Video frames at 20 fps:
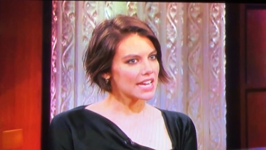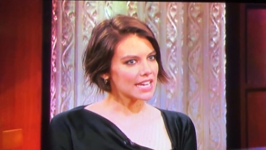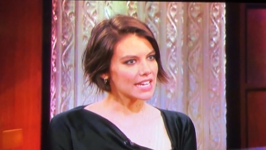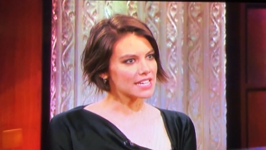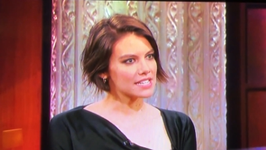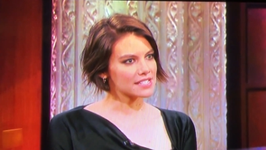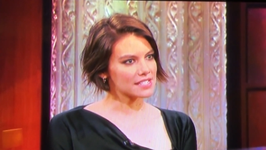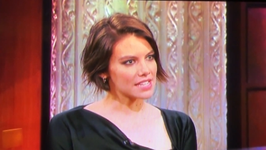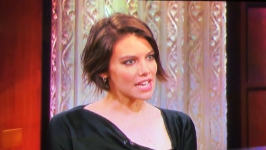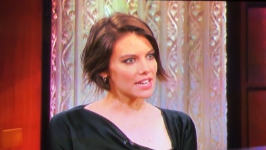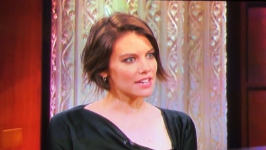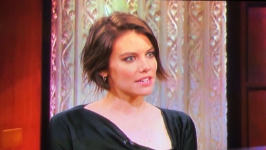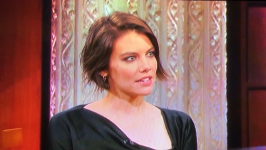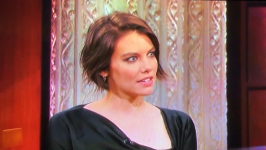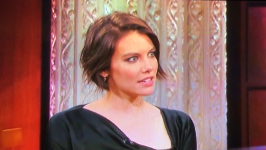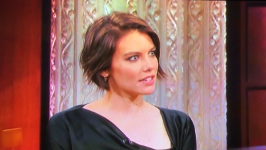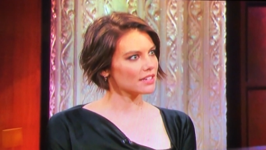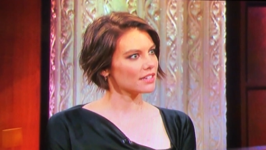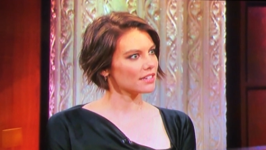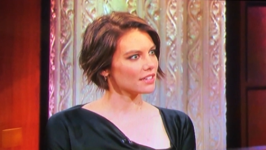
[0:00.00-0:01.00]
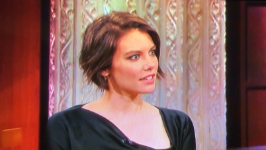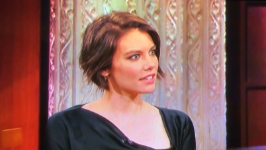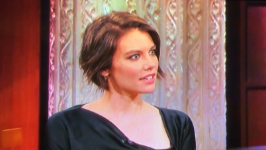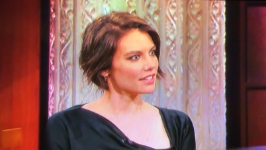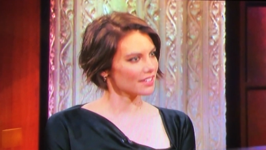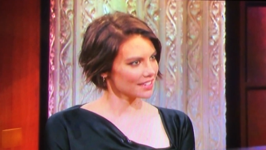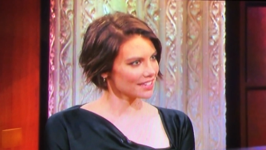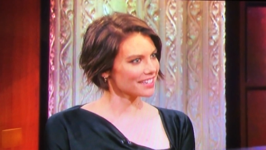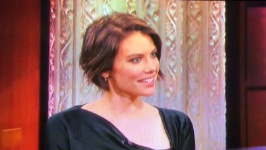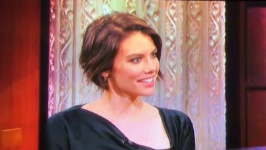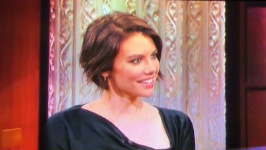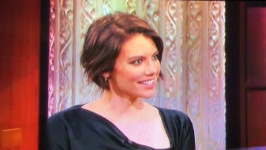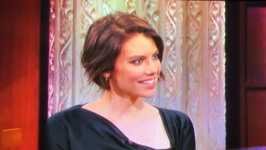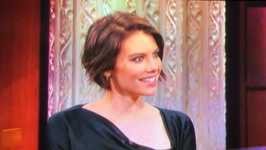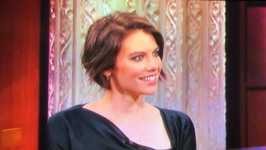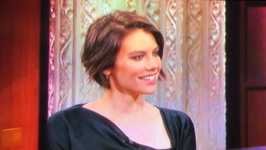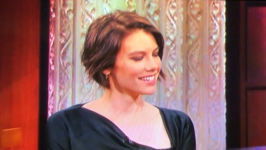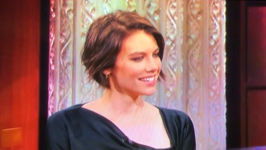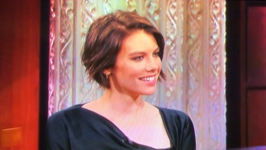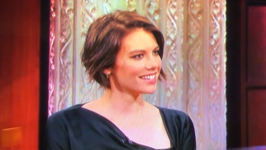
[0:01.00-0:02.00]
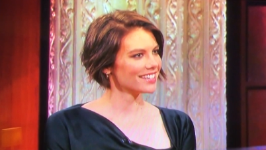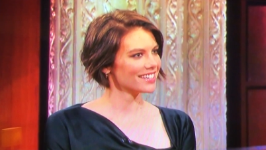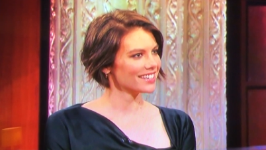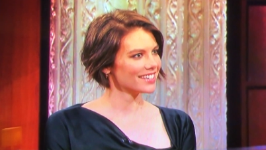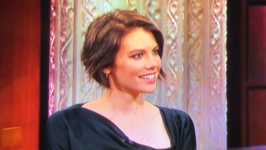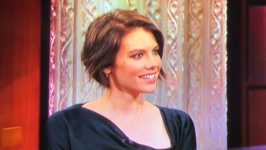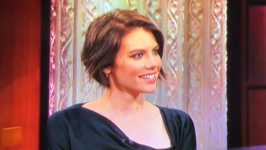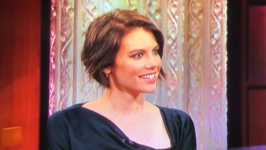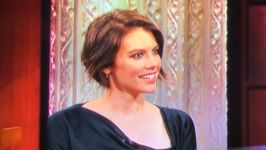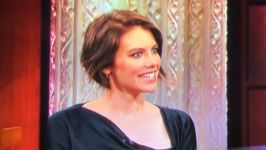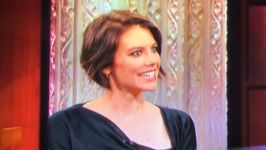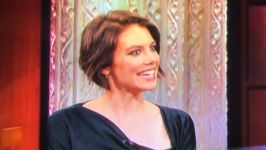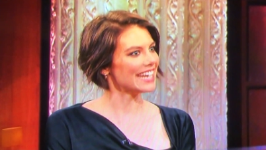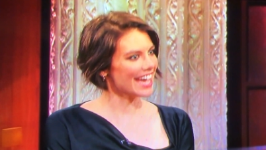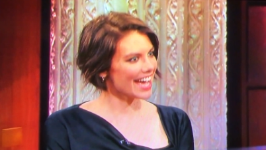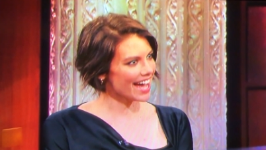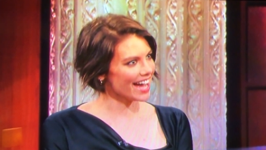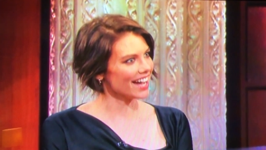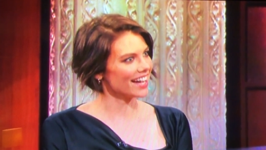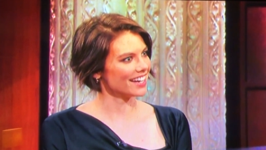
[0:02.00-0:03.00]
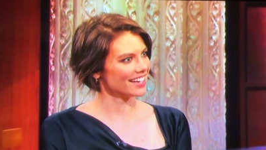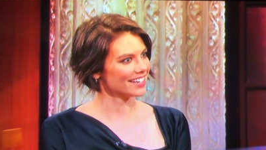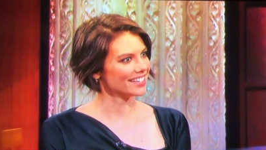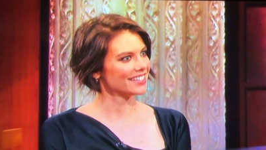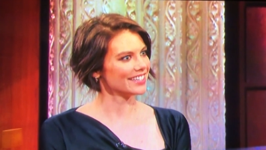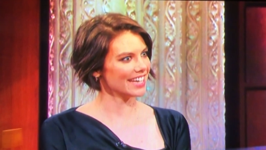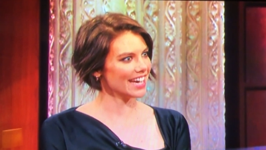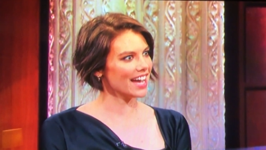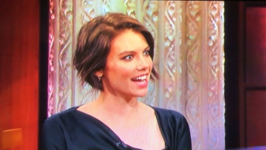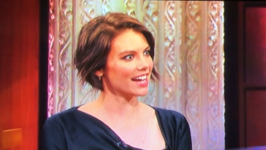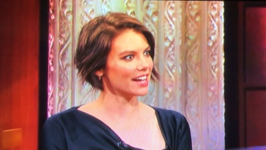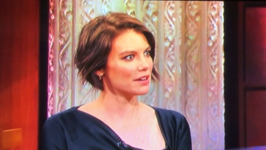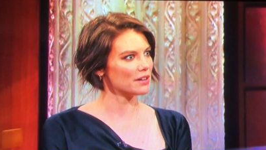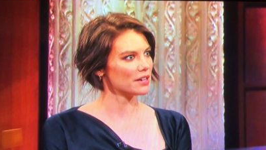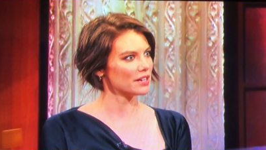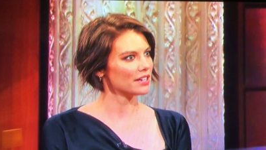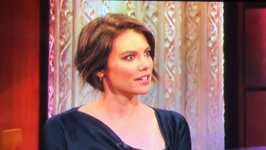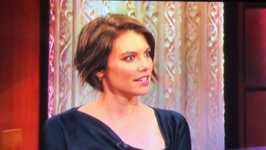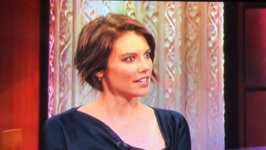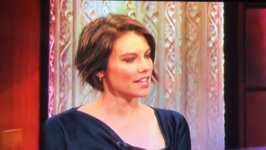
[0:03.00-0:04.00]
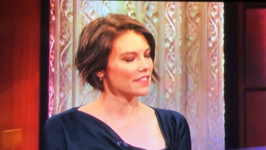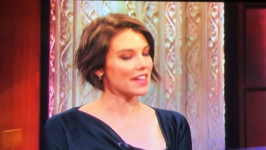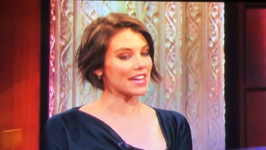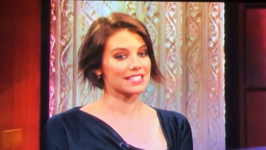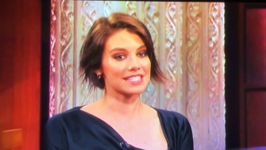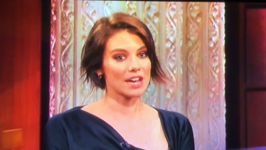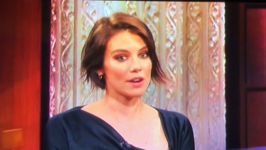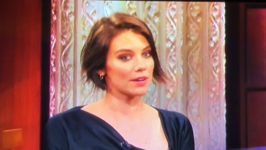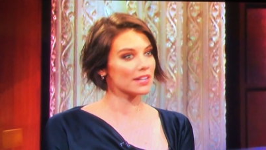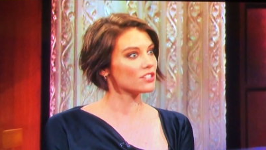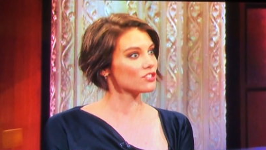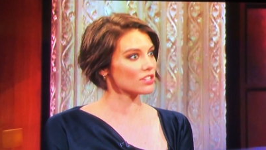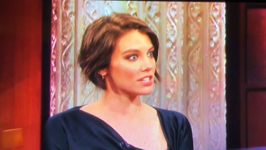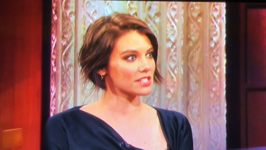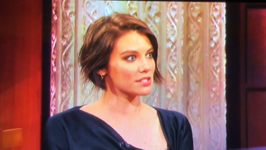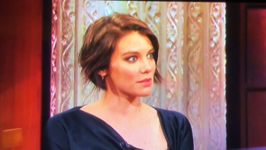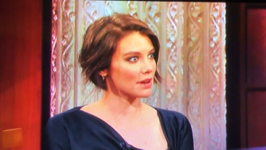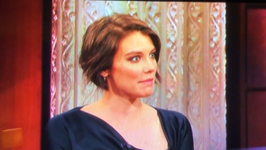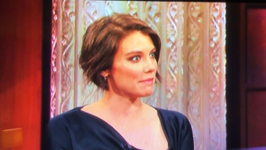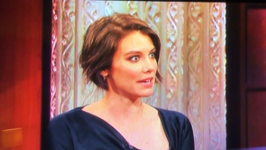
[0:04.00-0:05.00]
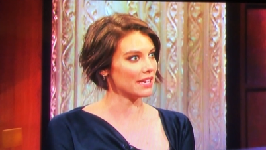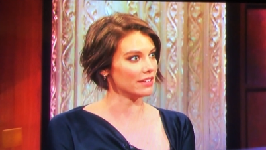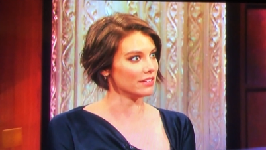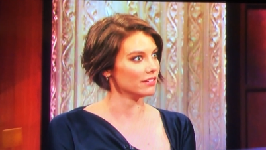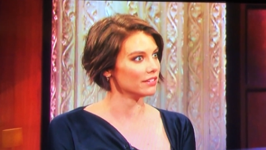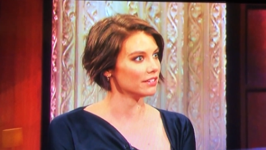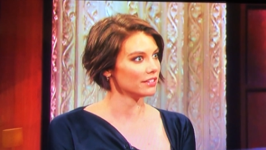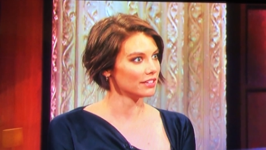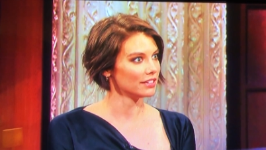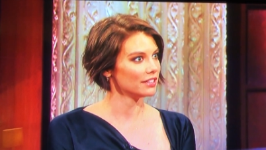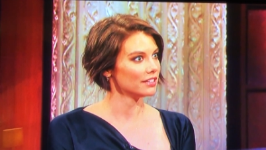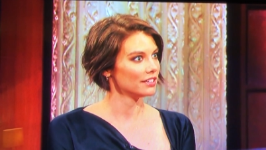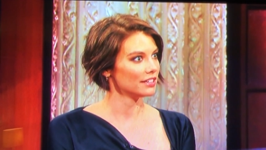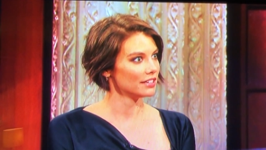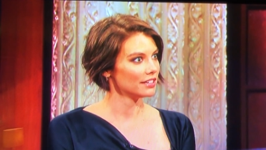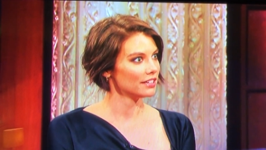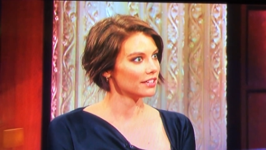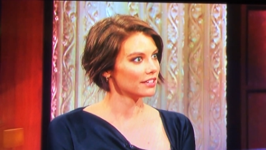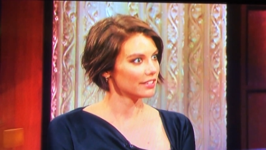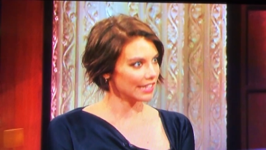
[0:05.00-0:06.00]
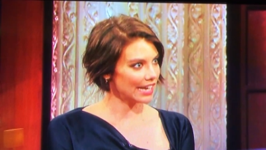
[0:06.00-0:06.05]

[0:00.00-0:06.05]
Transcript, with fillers: he there's a chapter called Women and How to Treat Them. Yeah, yeah. yeah. That's how he treats women. Yes.